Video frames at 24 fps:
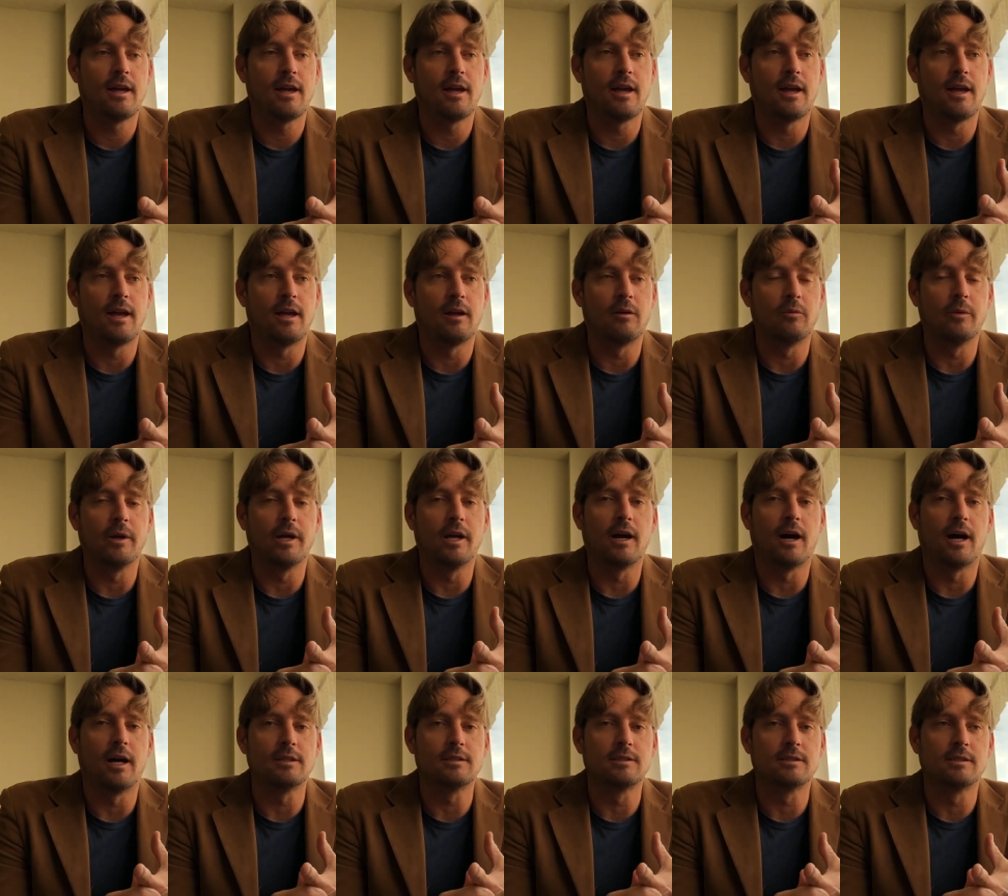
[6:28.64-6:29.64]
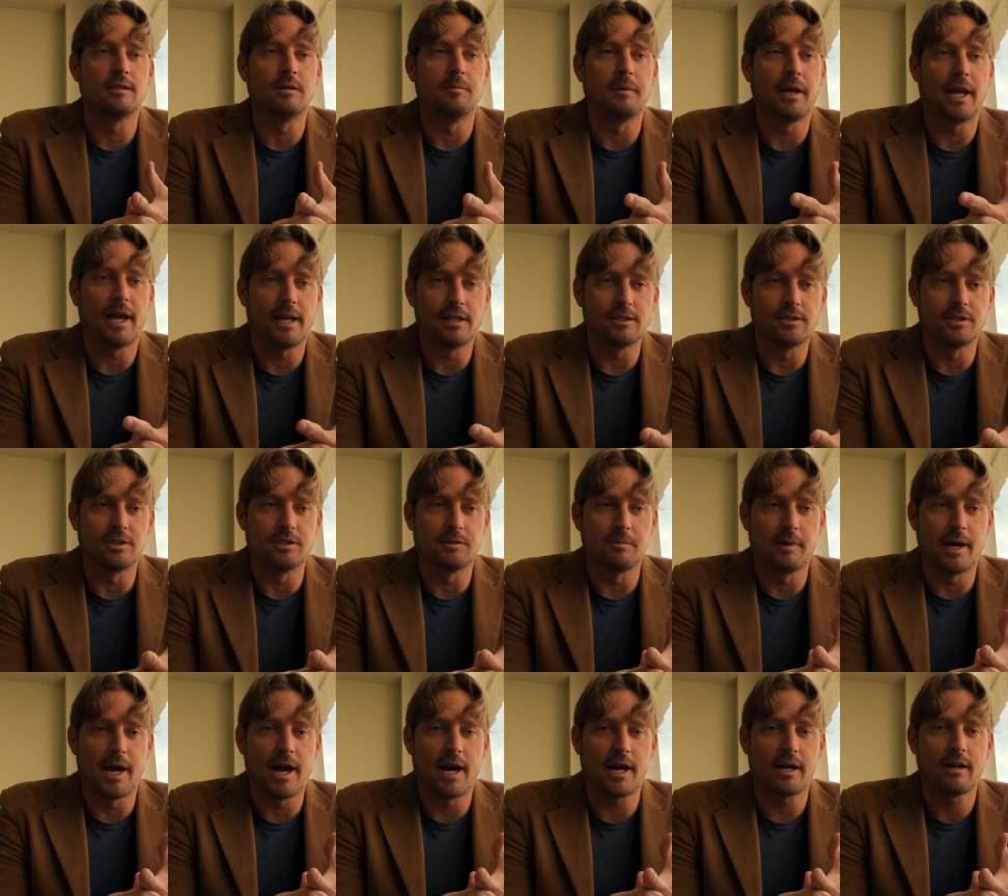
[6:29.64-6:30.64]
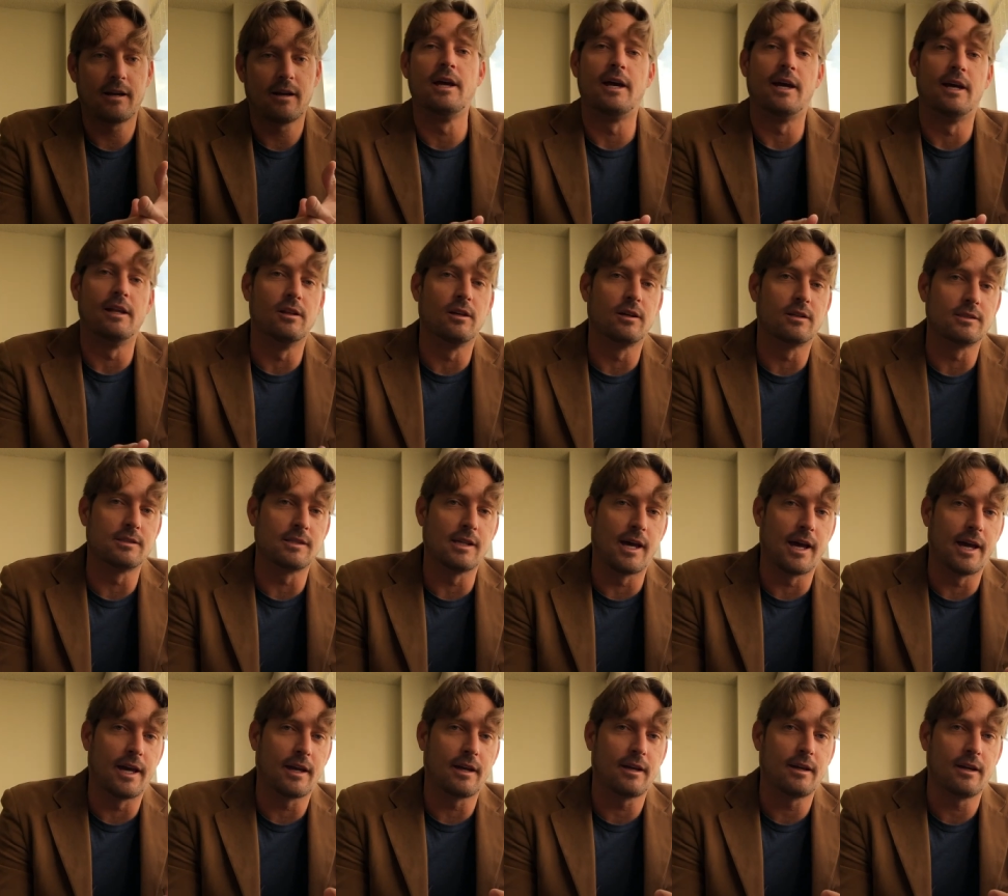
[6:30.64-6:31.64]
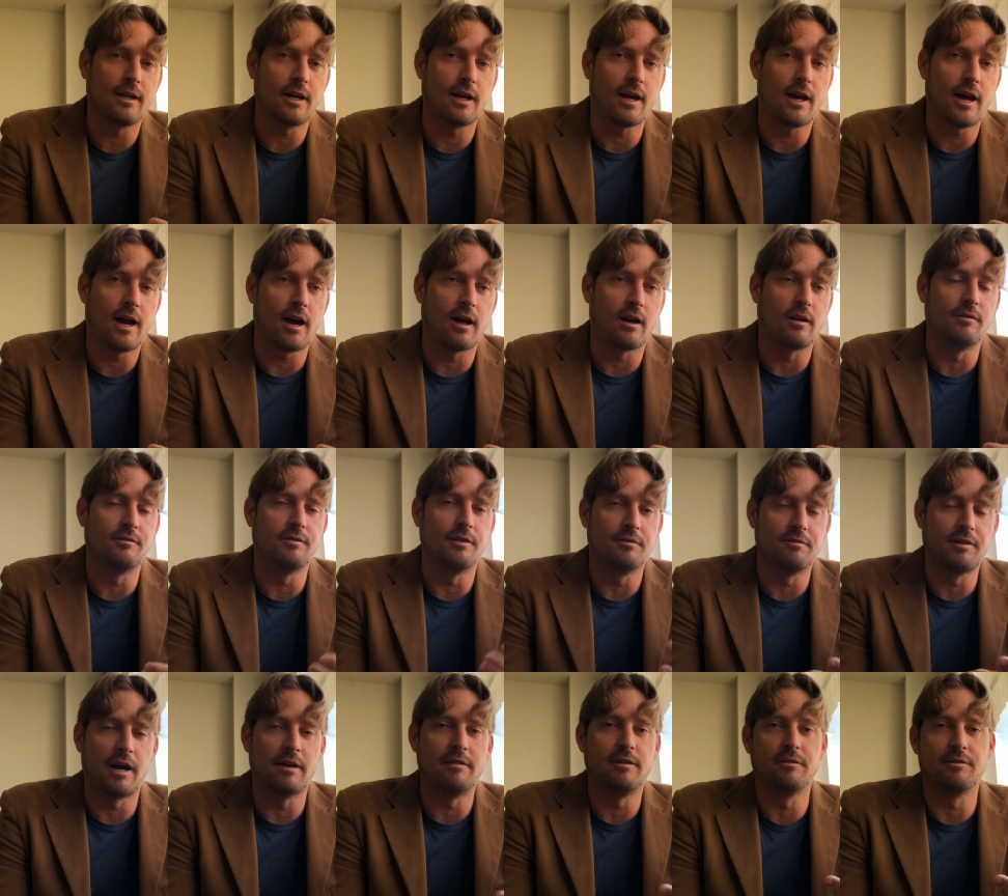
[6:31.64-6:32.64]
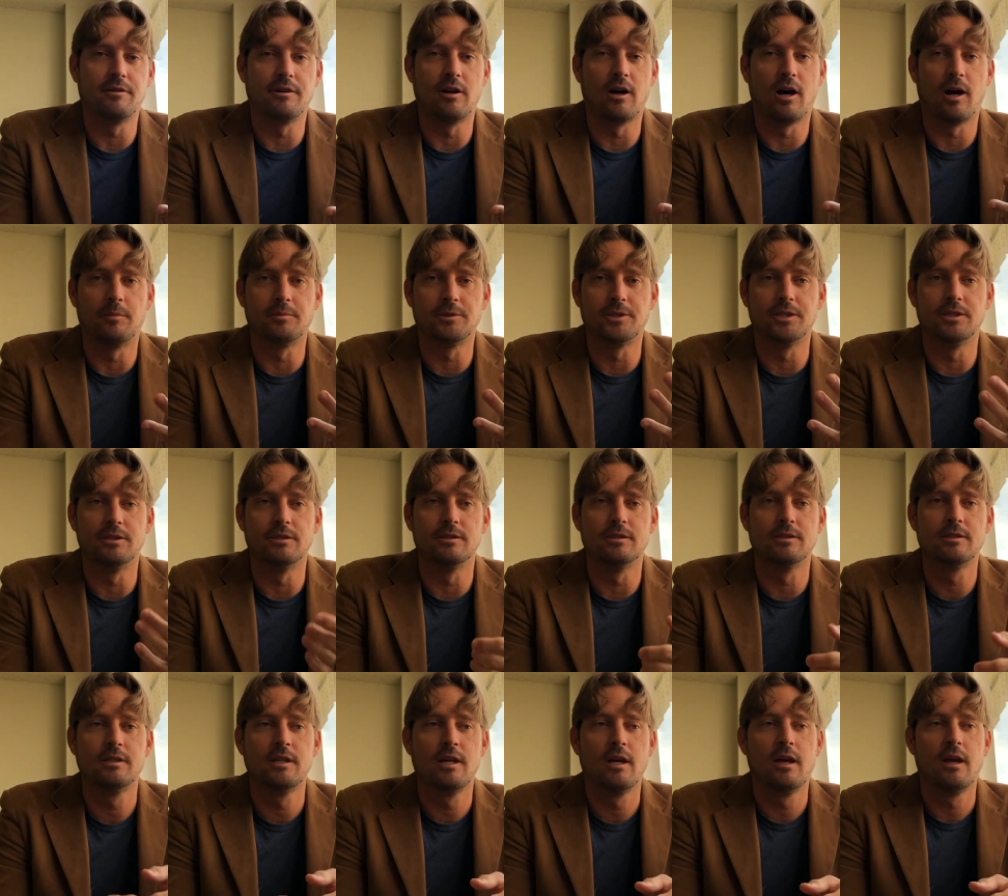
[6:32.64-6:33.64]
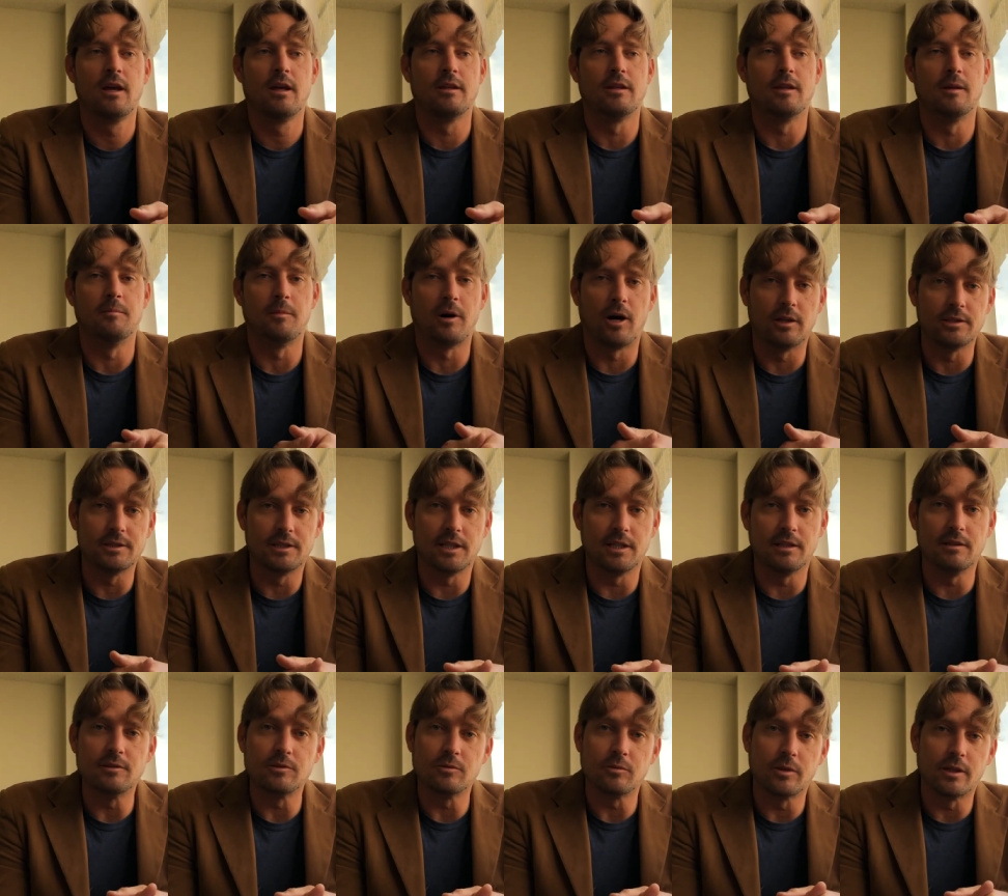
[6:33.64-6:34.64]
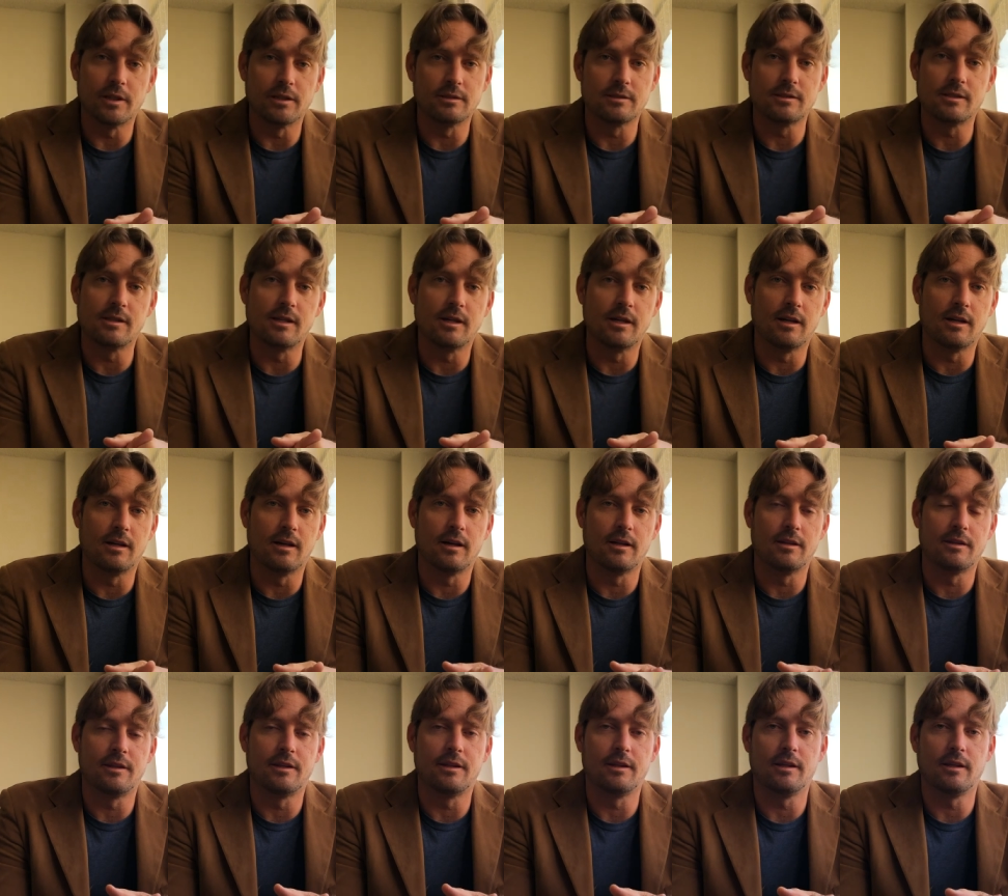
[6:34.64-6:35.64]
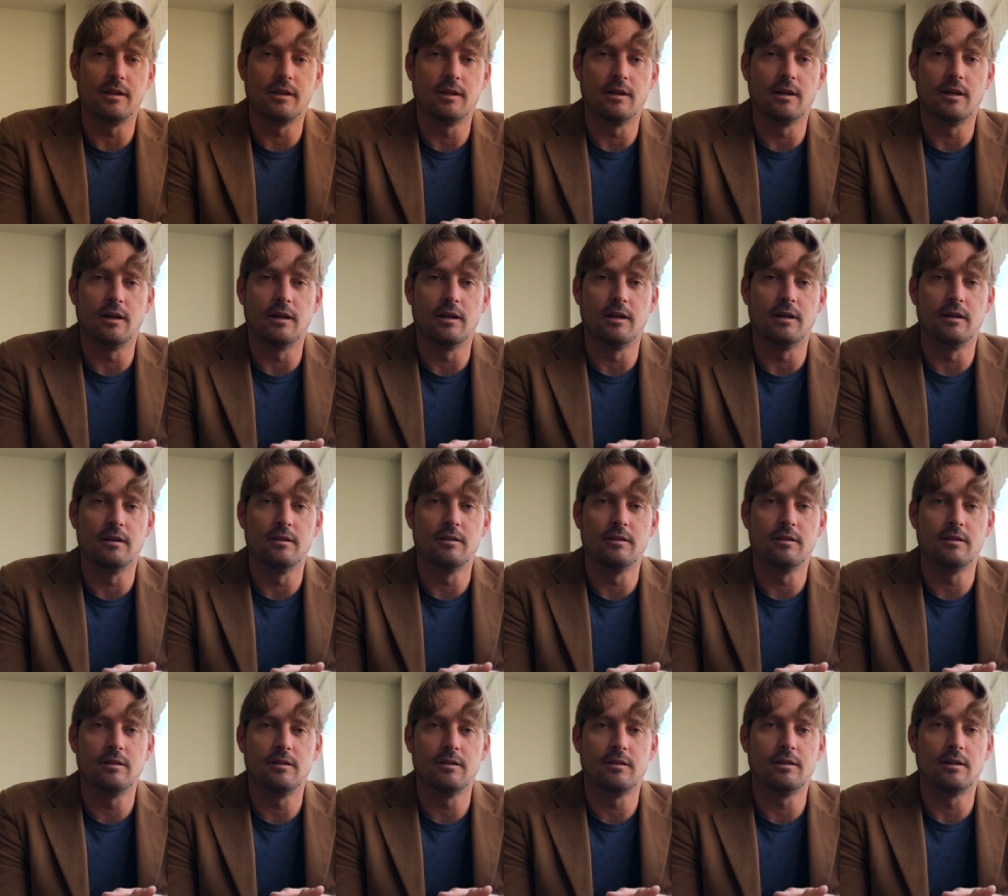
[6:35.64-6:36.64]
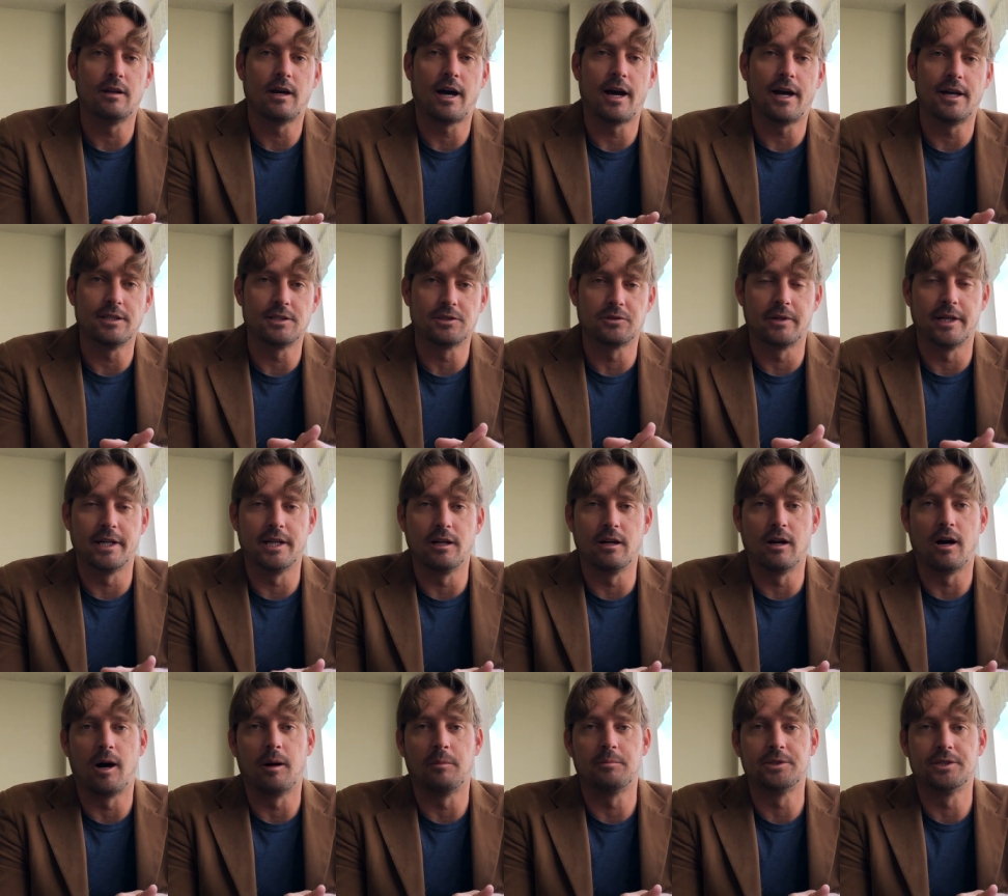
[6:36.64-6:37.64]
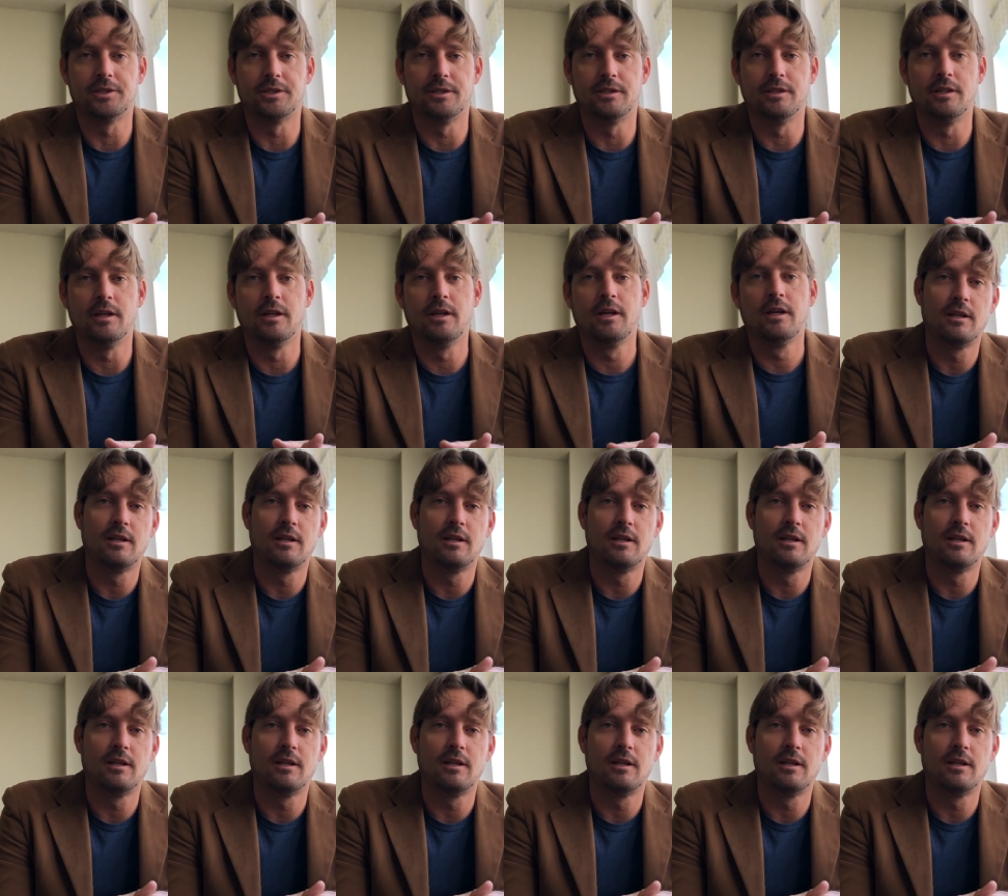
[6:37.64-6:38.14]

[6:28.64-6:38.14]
and we got some answers back. It looks like out of the 5 different options, the Maldives was the highest rated option.